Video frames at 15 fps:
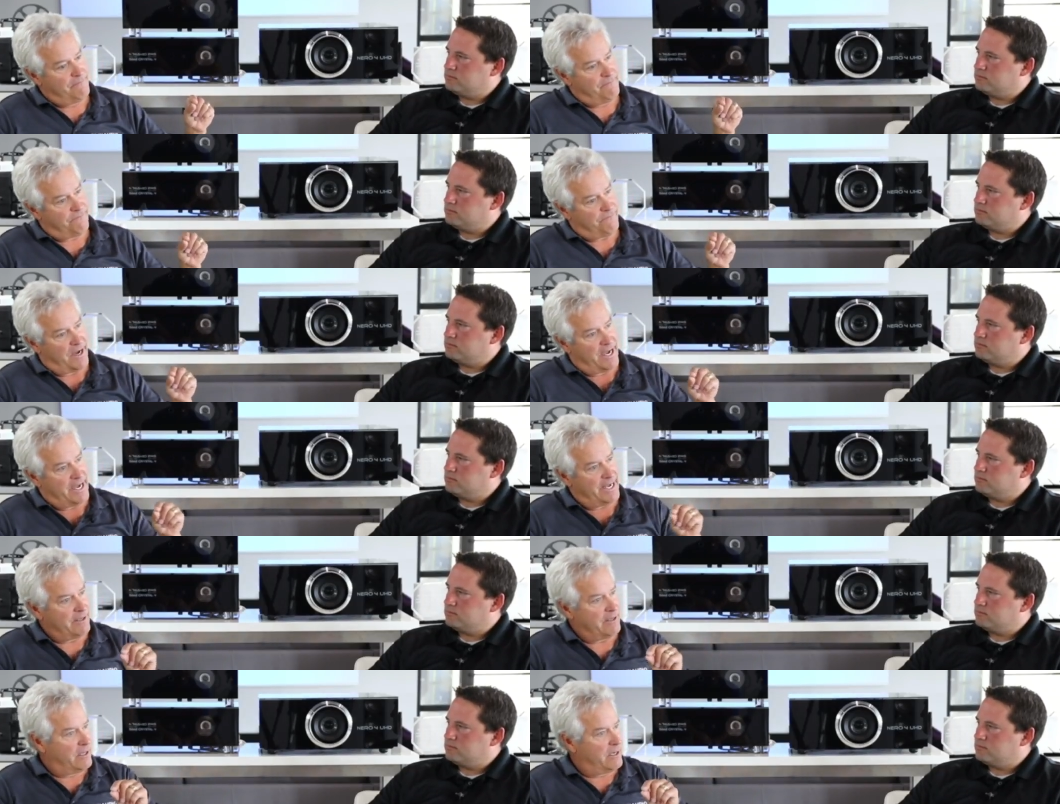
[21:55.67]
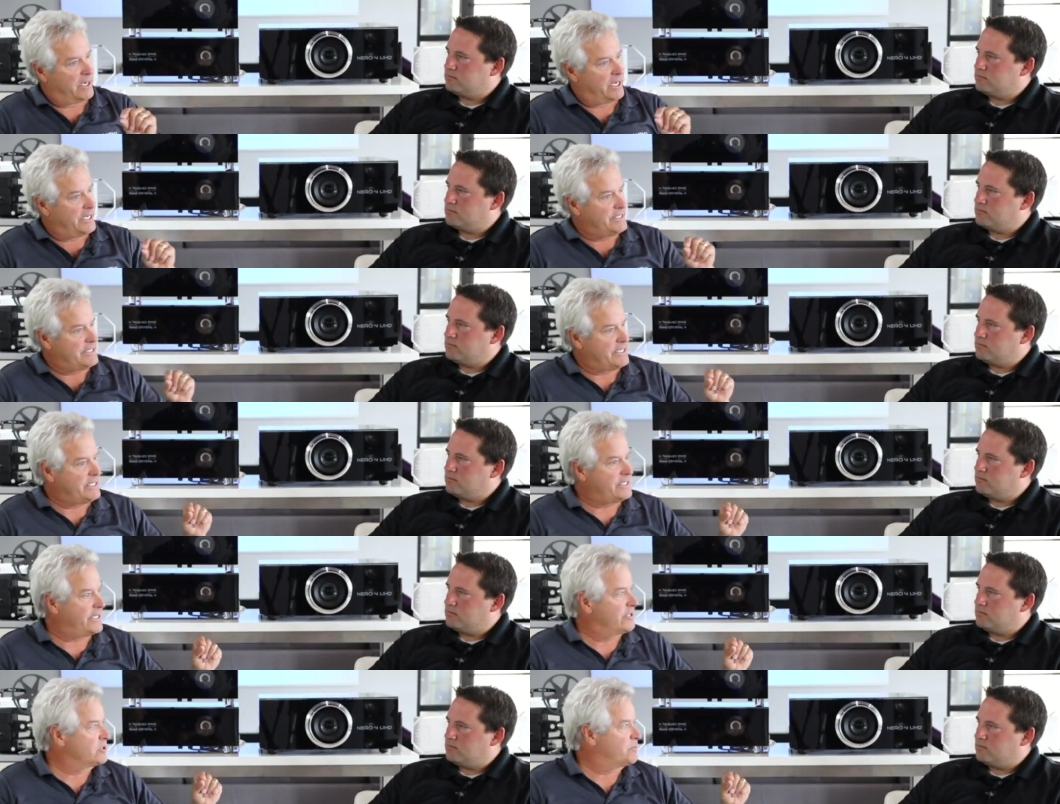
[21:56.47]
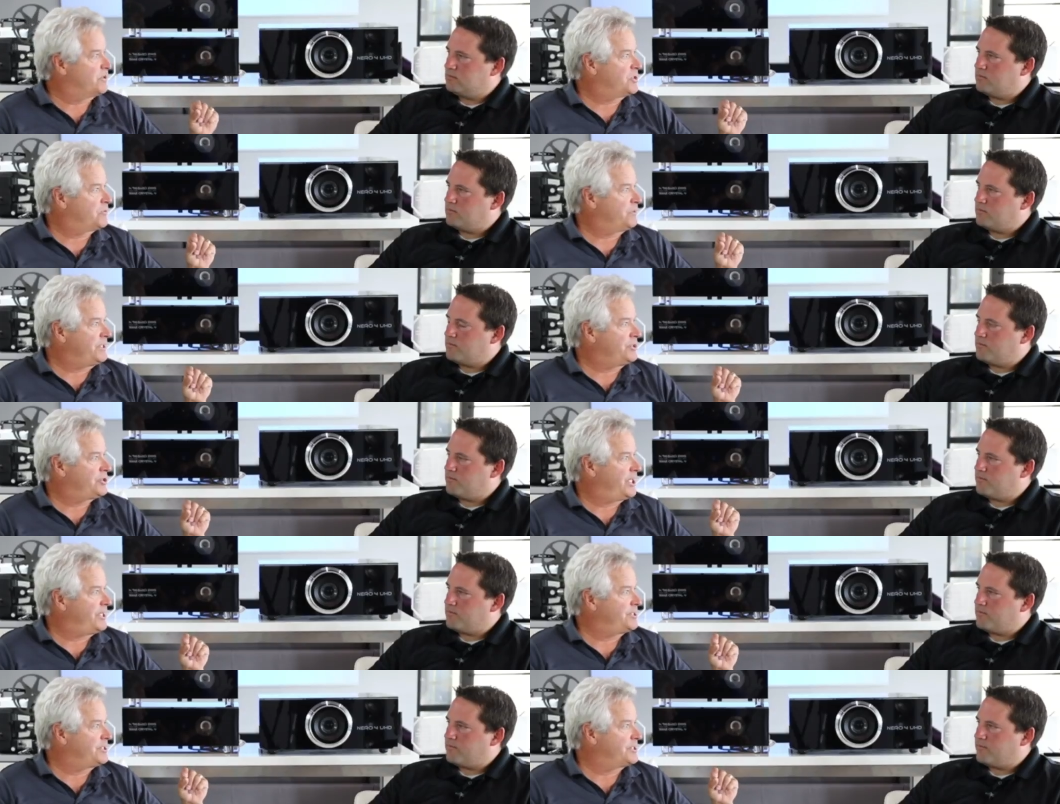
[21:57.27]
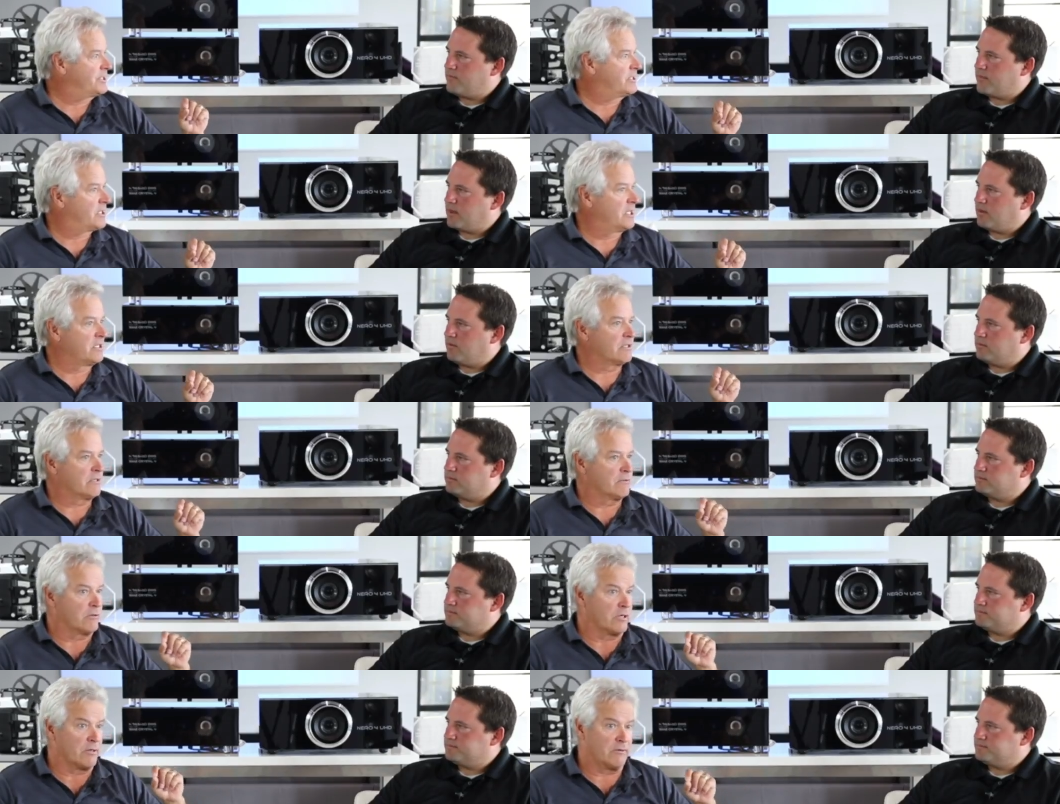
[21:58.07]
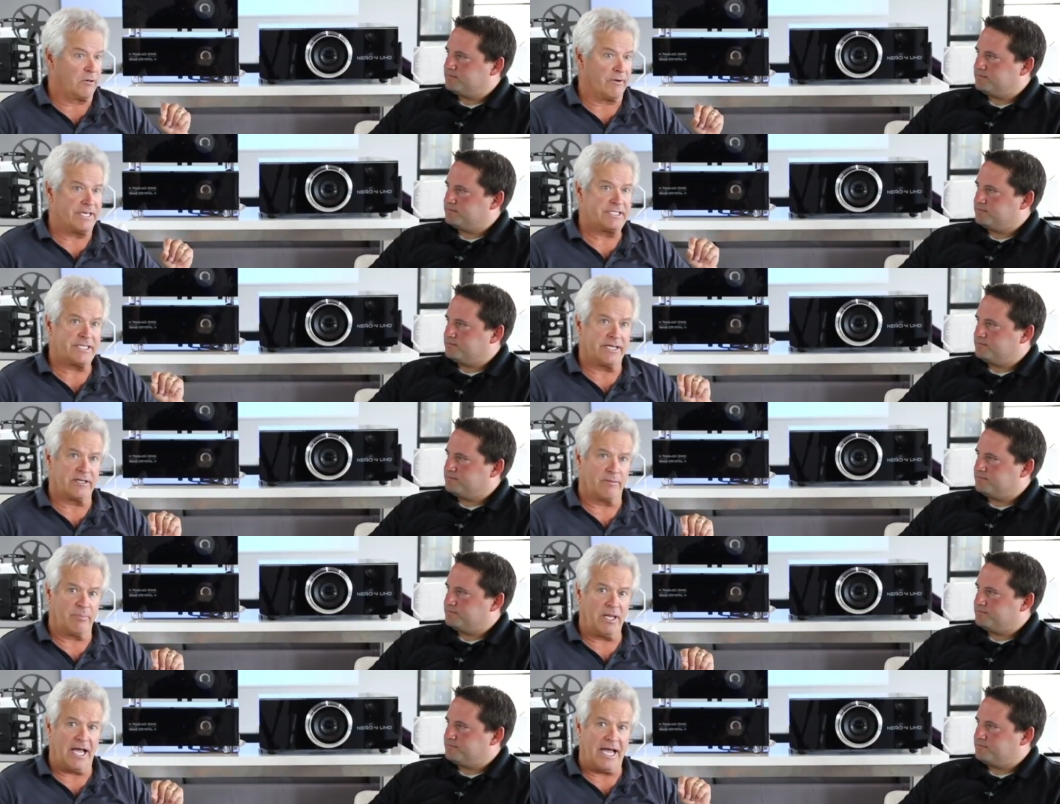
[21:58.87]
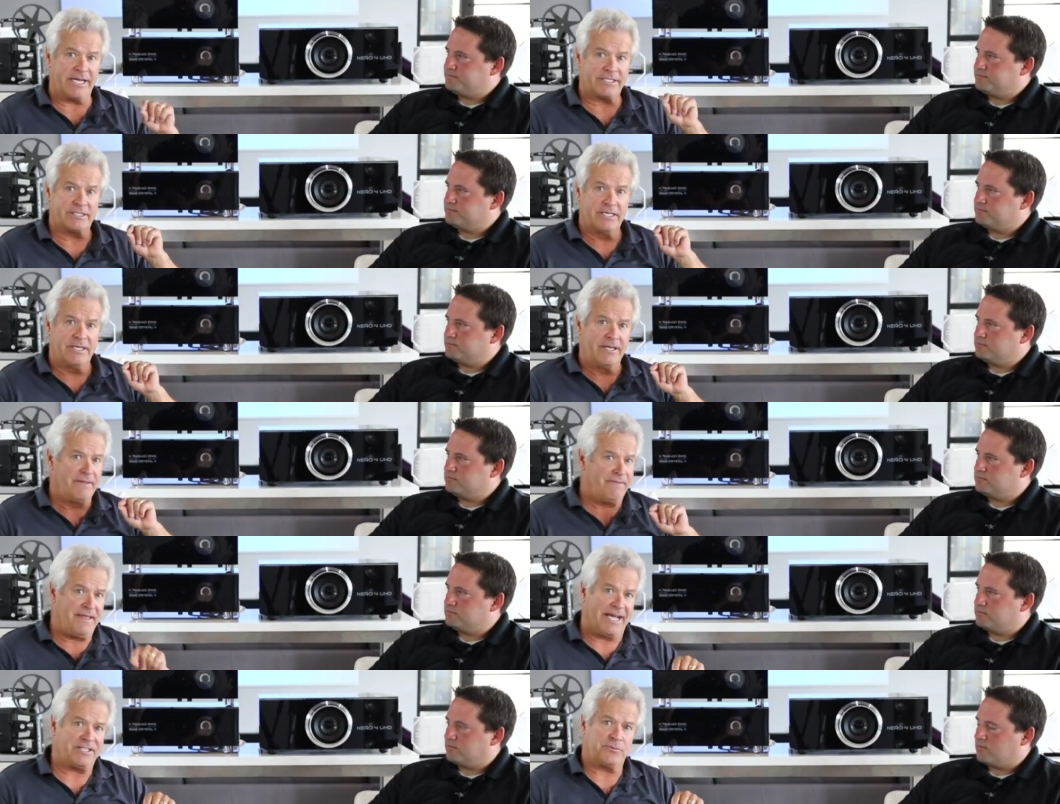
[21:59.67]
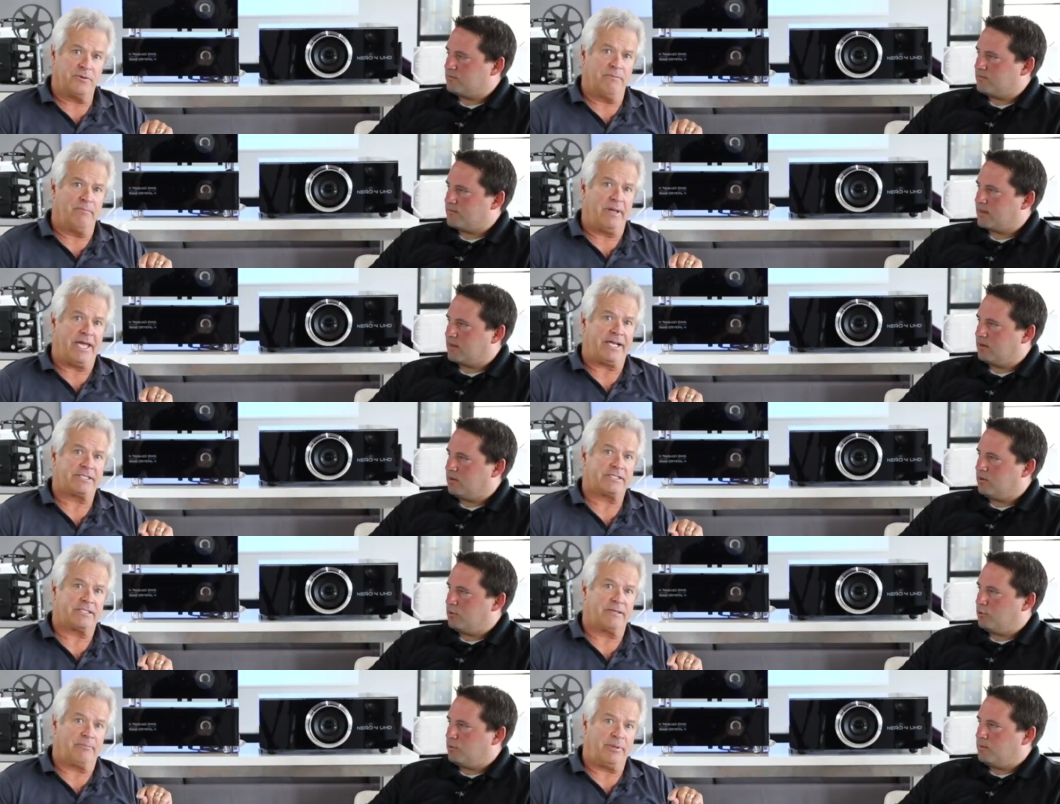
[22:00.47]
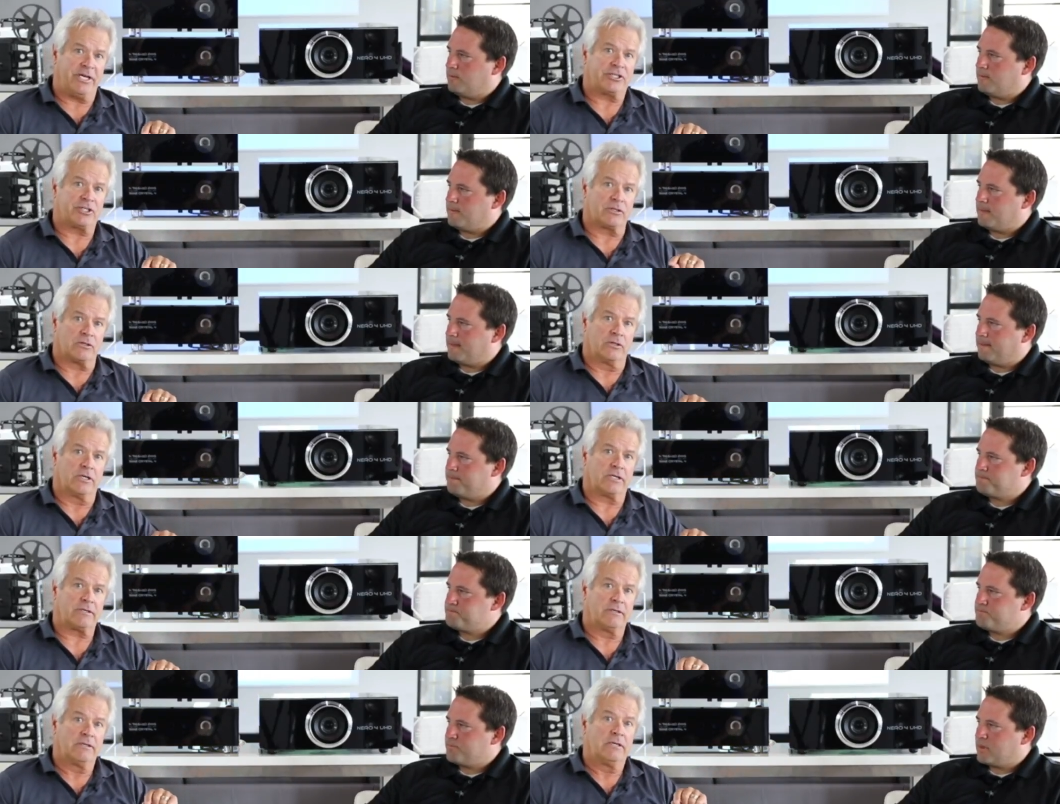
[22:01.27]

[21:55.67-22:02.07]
Speaker 1: fine line details between changes in color or grayscale and blacks, that's what makes the picture look